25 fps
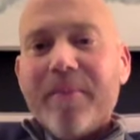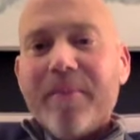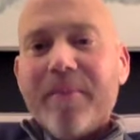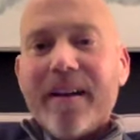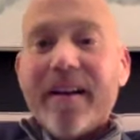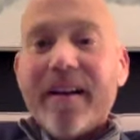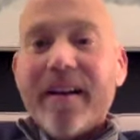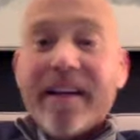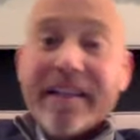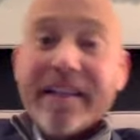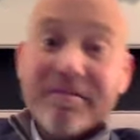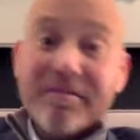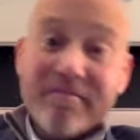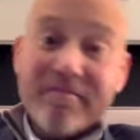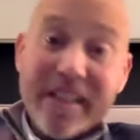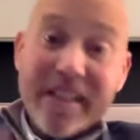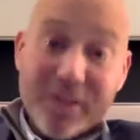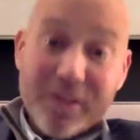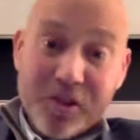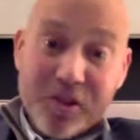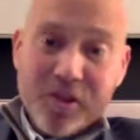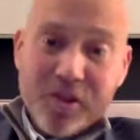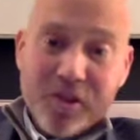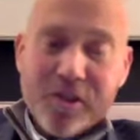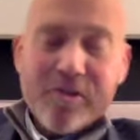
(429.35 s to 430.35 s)

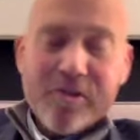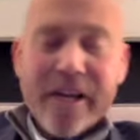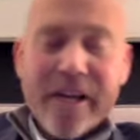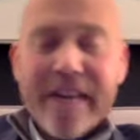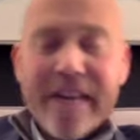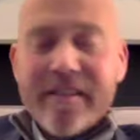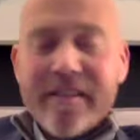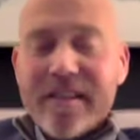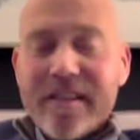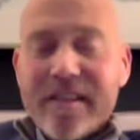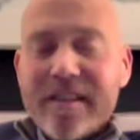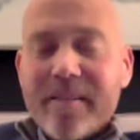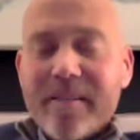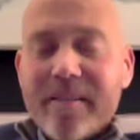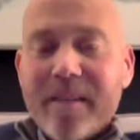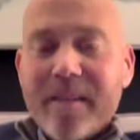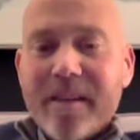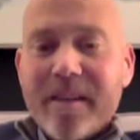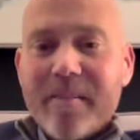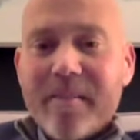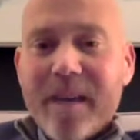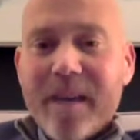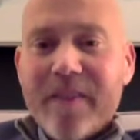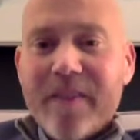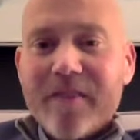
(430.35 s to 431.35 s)
And surgery, obviously,
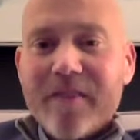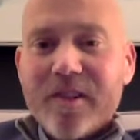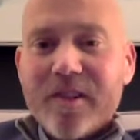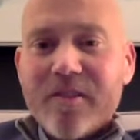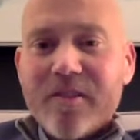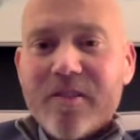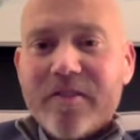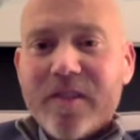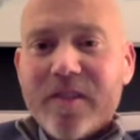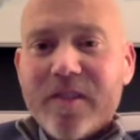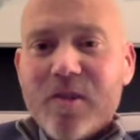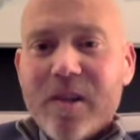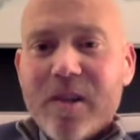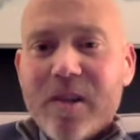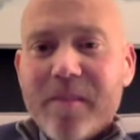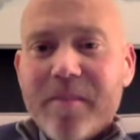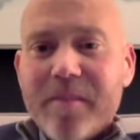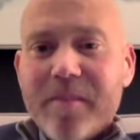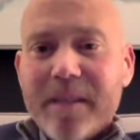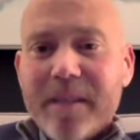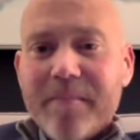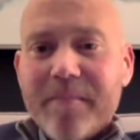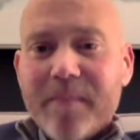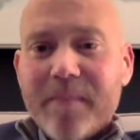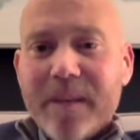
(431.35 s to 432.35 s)
I'm out for quite a
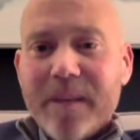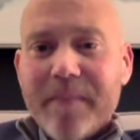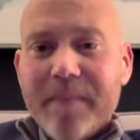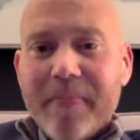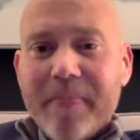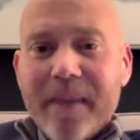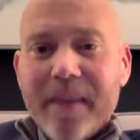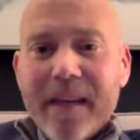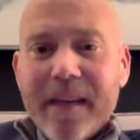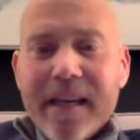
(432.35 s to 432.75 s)
bit. But